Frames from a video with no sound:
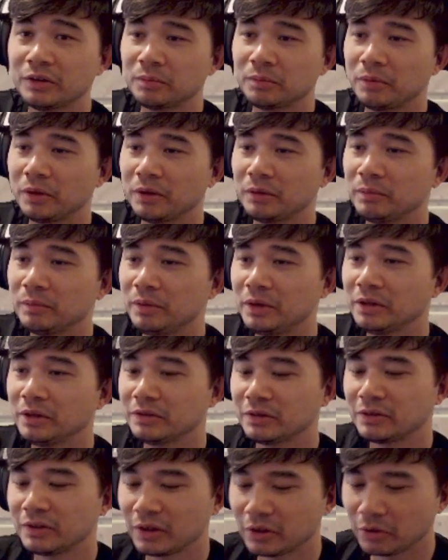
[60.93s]
but because
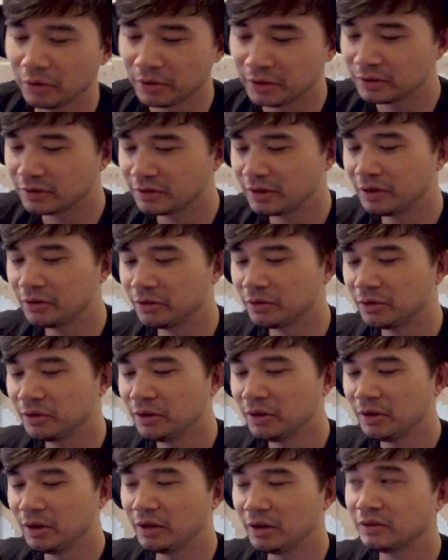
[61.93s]
it's not going into standard,
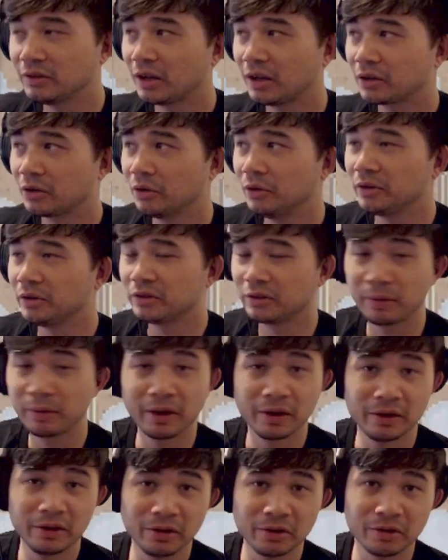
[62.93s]
it's not going into
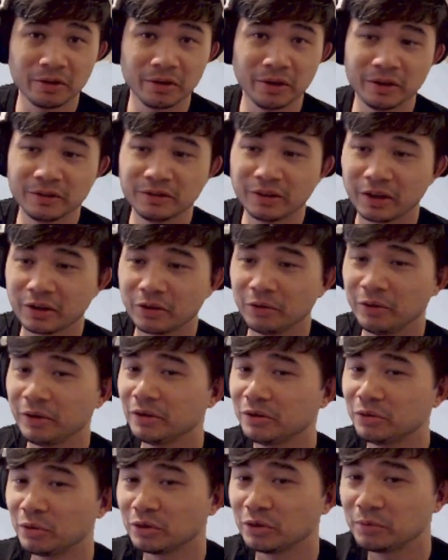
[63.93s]
Pioneer. It's not going
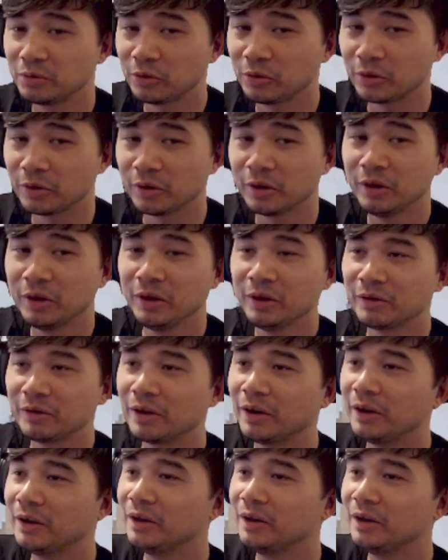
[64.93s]
into Explorer, right?